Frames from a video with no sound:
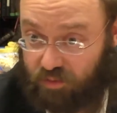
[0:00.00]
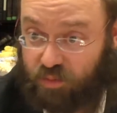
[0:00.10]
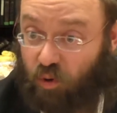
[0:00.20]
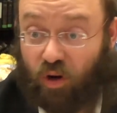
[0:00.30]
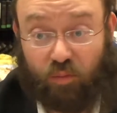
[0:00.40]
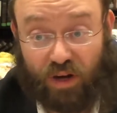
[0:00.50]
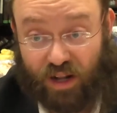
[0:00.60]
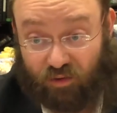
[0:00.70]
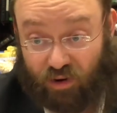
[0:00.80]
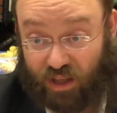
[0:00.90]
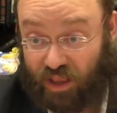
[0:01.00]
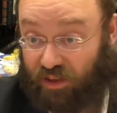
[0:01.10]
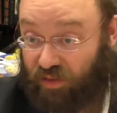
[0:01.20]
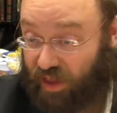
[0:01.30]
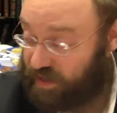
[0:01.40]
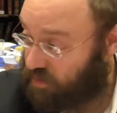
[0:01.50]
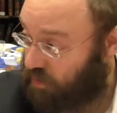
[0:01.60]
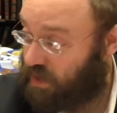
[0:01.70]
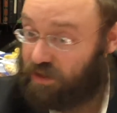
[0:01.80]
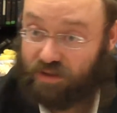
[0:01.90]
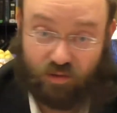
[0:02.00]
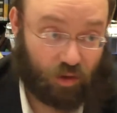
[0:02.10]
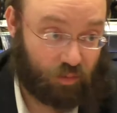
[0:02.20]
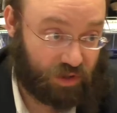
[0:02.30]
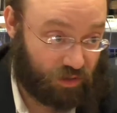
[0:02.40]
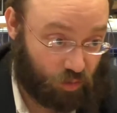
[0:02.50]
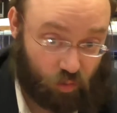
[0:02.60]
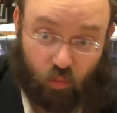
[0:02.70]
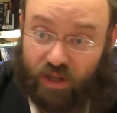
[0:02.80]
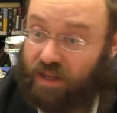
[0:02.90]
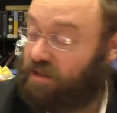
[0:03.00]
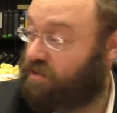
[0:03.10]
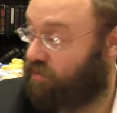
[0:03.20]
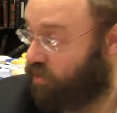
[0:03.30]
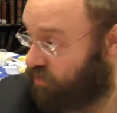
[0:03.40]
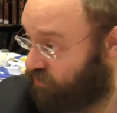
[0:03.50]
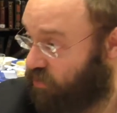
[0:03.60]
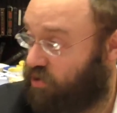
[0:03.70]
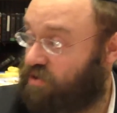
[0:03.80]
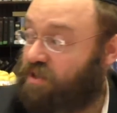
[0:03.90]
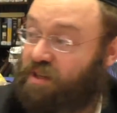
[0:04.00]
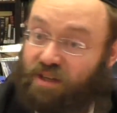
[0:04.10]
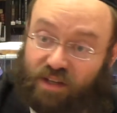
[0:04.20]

Spoke about it at great length last week. The story with the two queens, who goes first.